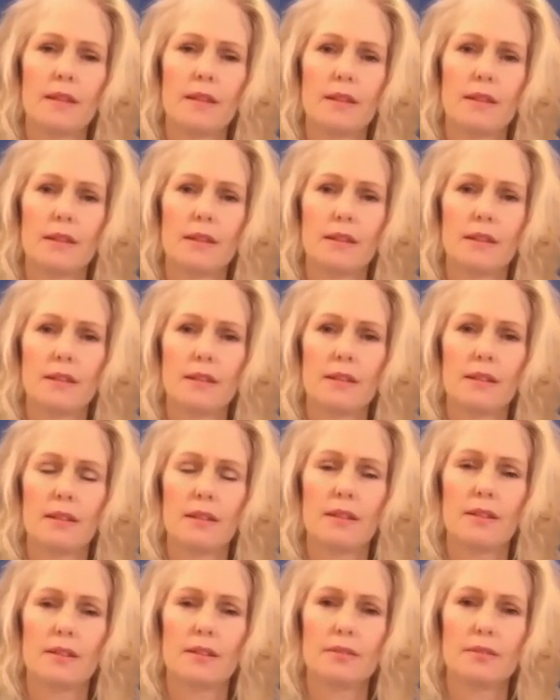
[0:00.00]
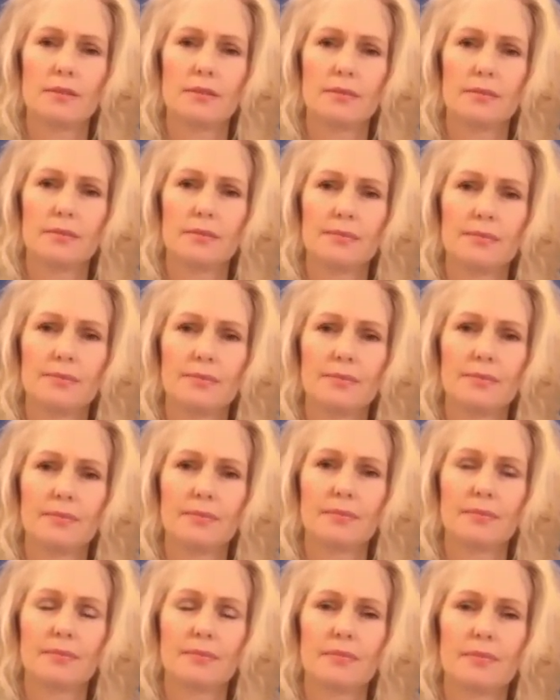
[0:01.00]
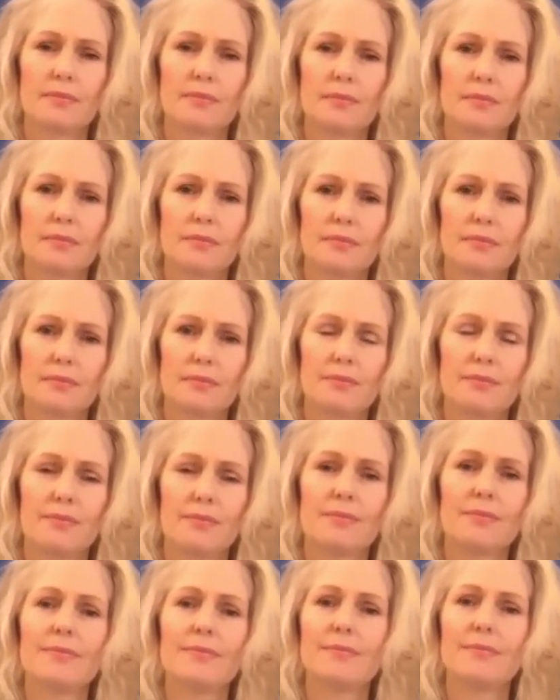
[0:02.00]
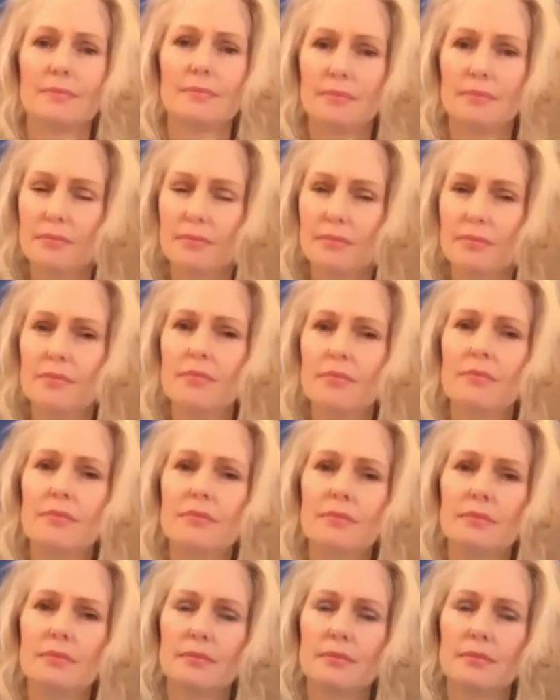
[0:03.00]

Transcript: [no speech]